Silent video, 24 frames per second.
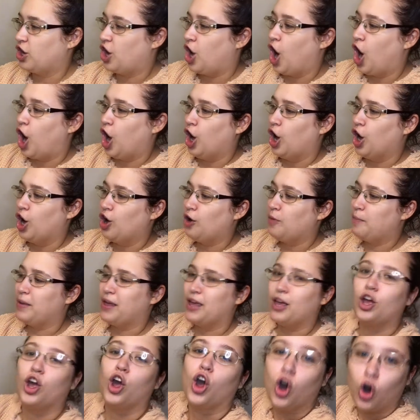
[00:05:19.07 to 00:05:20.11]
Call
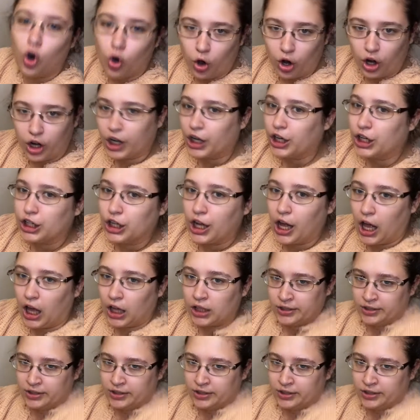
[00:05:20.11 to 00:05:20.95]
Me Gorg,